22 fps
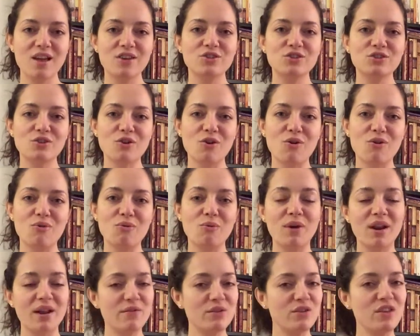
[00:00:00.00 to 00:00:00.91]
So,
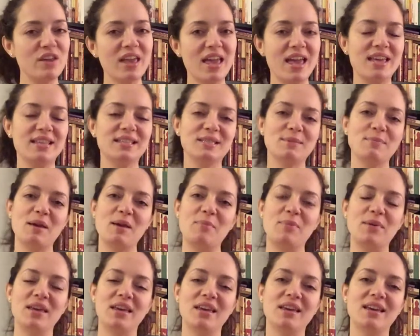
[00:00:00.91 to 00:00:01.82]
whatever the case may
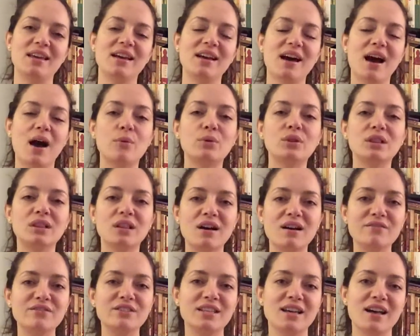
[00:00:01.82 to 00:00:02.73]
be, I would
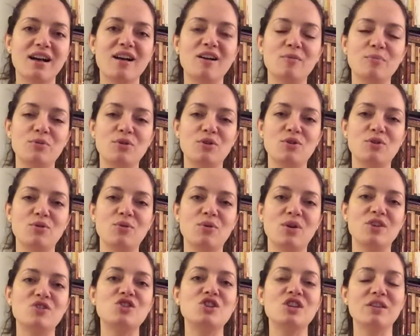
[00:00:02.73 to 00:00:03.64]
love to help you
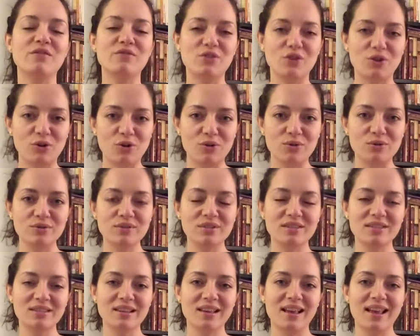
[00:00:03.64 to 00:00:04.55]
achieve your
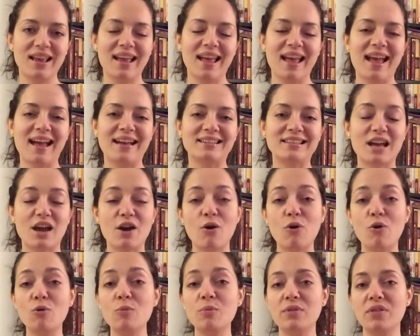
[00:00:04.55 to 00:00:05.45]
goals. And I
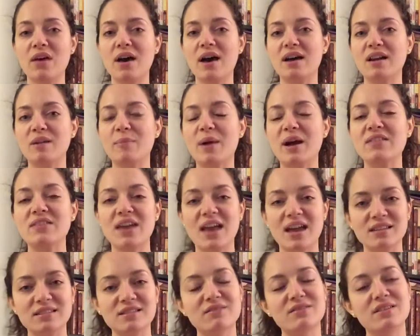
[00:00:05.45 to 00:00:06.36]
hope that by the
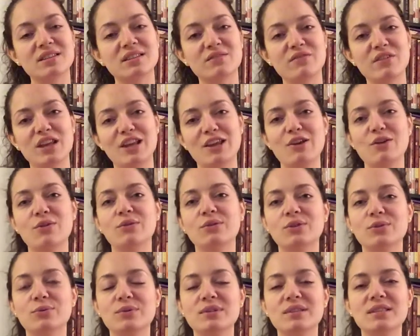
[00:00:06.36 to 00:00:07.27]
end of this video,
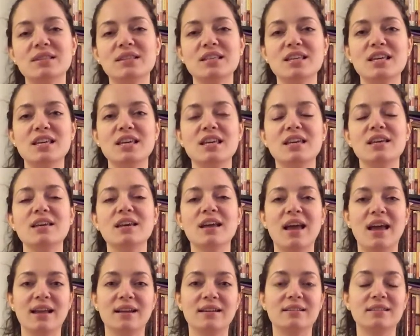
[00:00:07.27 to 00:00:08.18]
you will see
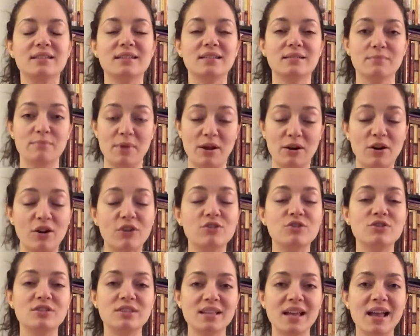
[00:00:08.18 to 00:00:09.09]
and better
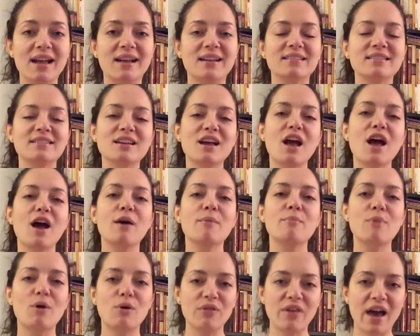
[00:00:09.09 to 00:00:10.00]
understand
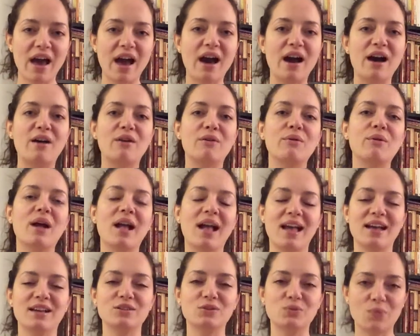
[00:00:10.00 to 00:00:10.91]
both how
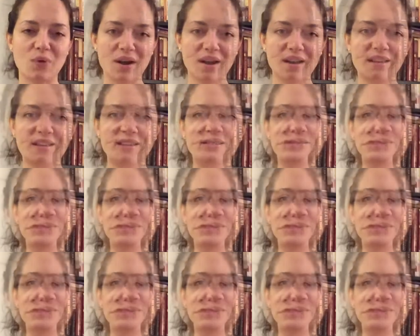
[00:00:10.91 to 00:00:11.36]
and why.